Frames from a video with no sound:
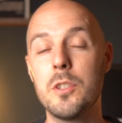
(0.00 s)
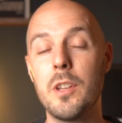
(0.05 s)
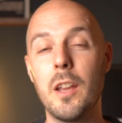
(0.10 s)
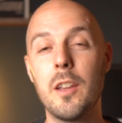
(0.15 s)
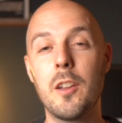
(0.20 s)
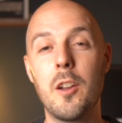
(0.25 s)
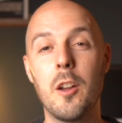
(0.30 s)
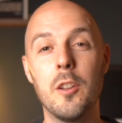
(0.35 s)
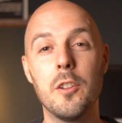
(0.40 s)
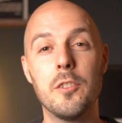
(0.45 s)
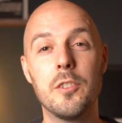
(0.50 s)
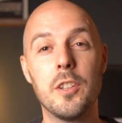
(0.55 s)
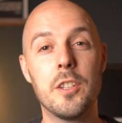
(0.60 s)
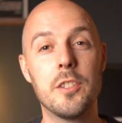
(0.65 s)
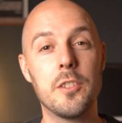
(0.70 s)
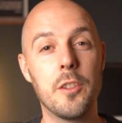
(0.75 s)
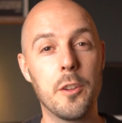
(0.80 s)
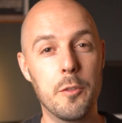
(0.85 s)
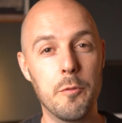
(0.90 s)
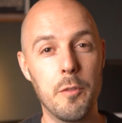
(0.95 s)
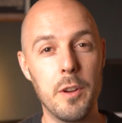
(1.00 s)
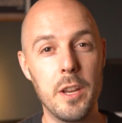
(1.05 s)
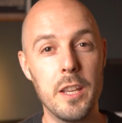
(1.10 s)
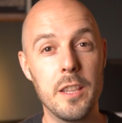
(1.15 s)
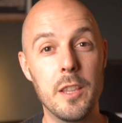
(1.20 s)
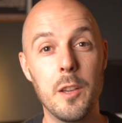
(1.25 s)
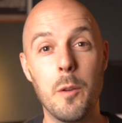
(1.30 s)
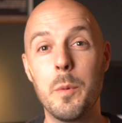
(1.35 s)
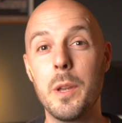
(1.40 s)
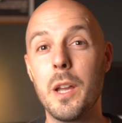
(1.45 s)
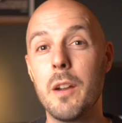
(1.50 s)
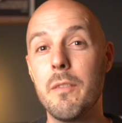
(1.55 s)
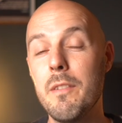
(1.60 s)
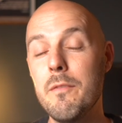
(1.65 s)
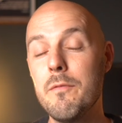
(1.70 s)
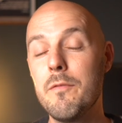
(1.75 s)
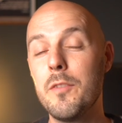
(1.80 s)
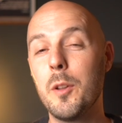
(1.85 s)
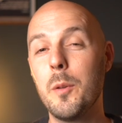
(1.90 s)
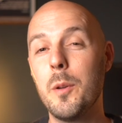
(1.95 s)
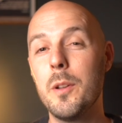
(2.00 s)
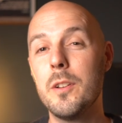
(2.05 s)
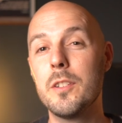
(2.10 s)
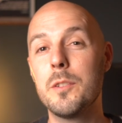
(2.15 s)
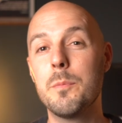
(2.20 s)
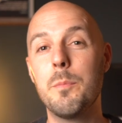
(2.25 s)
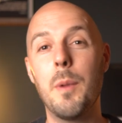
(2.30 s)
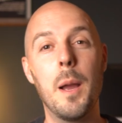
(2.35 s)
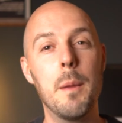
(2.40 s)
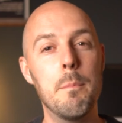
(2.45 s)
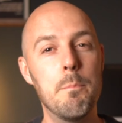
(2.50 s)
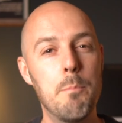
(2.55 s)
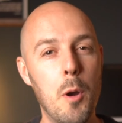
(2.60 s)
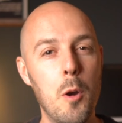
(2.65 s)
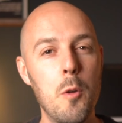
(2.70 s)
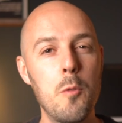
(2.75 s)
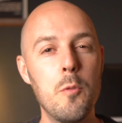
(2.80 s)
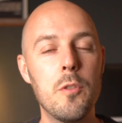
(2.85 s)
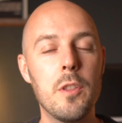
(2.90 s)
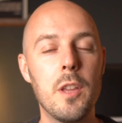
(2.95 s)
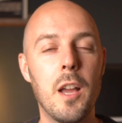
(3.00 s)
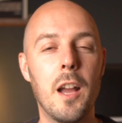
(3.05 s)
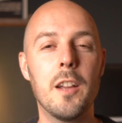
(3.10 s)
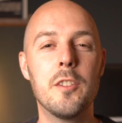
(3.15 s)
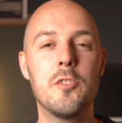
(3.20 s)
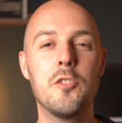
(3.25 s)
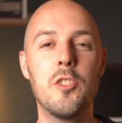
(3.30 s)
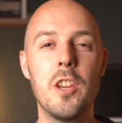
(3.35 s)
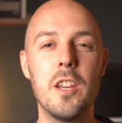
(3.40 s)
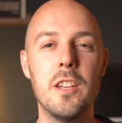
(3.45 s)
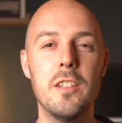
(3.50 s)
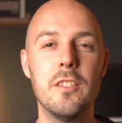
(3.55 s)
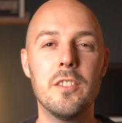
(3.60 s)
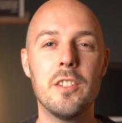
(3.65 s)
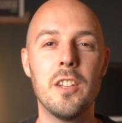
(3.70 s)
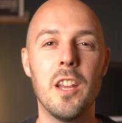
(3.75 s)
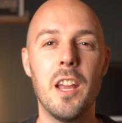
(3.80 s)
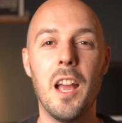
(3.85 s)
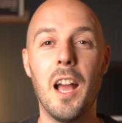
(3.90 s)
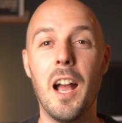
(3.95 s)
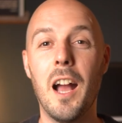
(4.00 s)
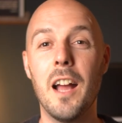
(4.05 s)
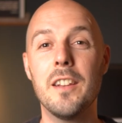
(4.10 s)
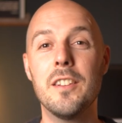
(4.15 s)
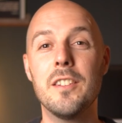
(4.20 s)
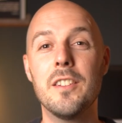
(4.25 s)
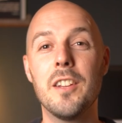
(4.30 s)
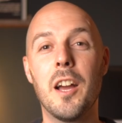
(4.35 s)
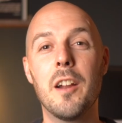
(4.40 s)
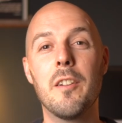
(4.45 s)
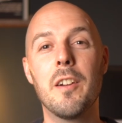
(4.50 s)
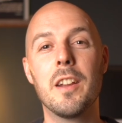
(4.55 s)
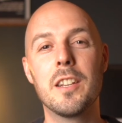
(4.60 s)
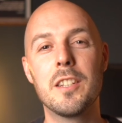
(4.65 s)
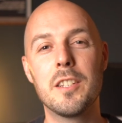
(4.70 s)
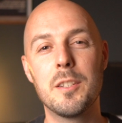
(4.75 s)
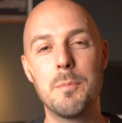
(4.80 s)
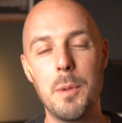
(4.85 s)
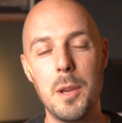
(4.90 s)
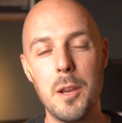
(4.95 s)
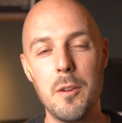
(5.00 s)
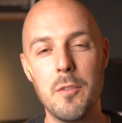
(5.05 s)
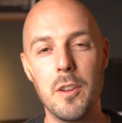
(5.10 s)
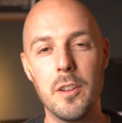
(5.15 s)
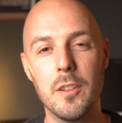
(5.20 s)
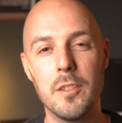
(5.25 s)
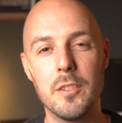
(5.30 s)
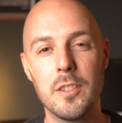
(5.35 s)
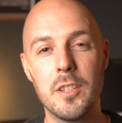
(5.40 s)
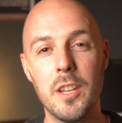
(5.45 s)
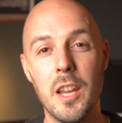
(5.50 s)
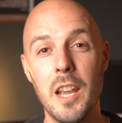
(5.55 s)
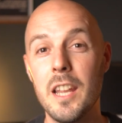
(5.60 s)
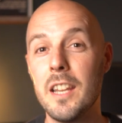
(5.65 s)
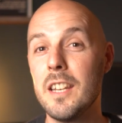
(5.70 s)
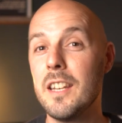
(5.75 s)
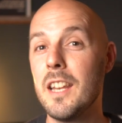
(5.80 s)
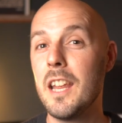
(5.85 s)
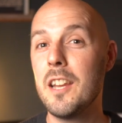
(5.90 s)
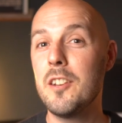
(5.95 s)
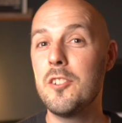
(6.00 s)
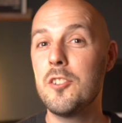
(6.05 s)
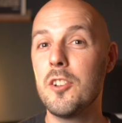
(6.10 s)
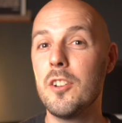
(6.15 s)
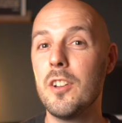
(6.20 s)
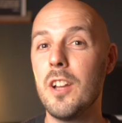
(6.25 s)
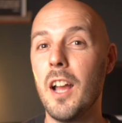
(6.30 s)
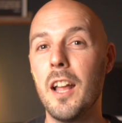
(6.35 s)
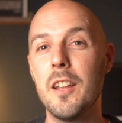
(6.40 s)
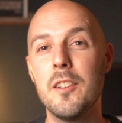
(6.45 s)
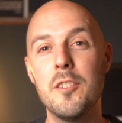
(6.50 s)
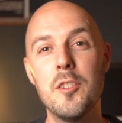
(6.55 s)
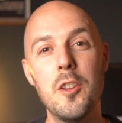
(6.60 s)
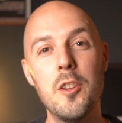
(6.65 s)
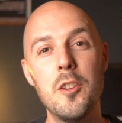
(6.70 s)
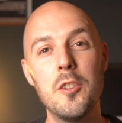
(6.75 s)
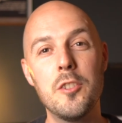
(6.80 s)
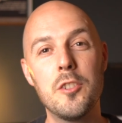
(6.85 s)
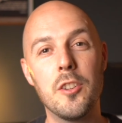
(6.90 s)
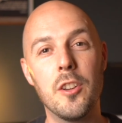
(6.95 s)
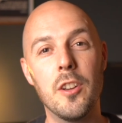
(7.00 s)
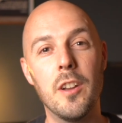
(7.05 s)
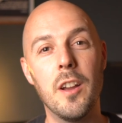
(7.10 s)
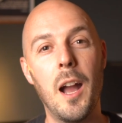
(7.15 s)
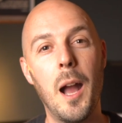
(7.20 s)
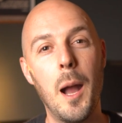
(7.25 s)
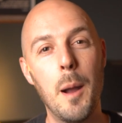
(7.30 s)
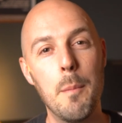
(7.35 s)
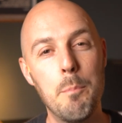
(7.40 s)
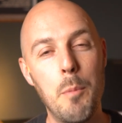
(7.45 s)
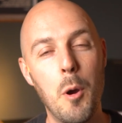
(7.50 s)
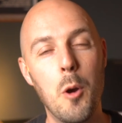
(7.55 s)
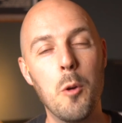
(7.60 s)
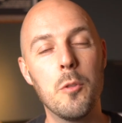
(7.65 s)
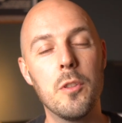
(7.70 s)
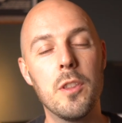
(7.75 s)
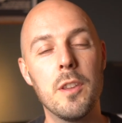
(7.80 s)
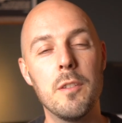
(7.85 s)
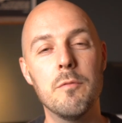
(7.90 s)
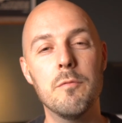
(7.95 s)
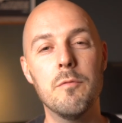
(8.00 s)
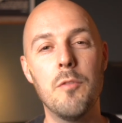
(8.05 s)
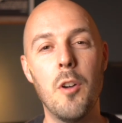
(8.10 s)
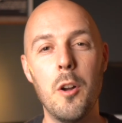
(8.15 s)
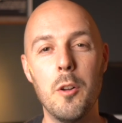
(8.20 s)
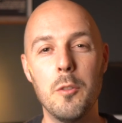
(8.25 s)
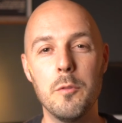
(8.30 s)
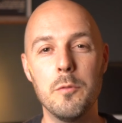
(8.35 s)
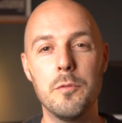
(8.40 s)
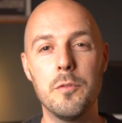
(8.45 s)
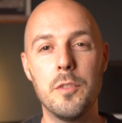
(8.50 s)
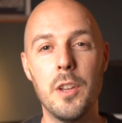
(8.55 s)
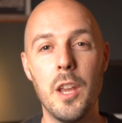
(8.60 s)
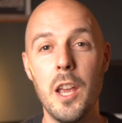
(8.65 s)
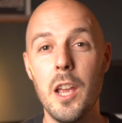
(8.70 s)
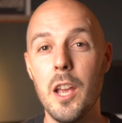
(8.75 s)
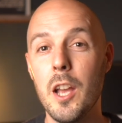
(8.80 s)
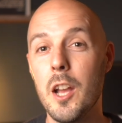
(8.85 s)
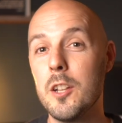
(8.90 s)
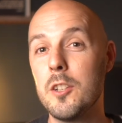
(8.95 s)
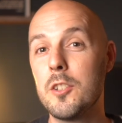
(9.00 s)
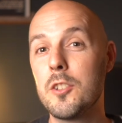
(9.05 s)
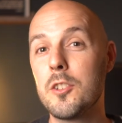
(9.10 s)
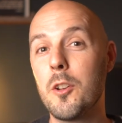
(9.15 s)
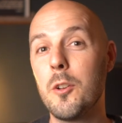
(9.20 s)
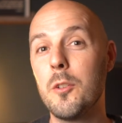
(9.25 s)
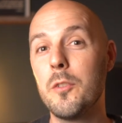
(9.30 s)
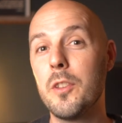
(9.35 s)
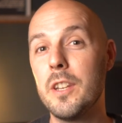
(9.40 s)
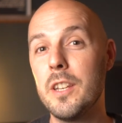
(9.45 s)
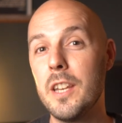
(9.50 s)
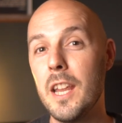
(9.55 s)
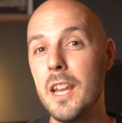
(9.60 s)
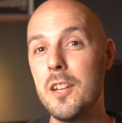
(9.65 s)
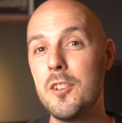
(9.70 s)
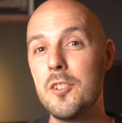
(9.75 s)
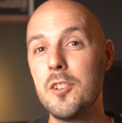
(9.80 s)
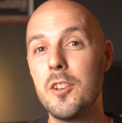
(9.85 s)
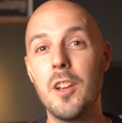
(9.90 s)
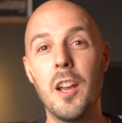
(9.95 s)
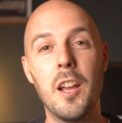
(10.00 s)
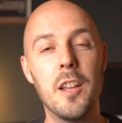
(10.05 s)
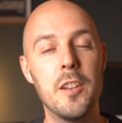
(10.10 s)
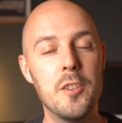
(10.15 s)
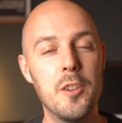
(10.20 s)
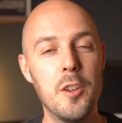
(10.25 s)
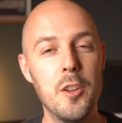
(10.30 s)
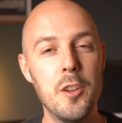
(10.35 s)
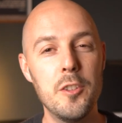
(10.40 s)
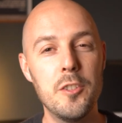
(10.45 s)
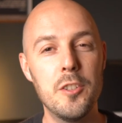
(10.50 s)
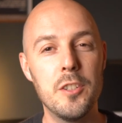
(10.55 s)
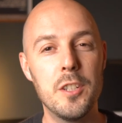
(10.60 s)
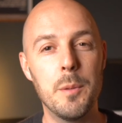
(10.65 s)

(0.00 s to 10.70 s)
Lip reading: psychologists agree that we are influenced by both our genes and our experience. Nature and nurture are both involved. And so the nature and nurture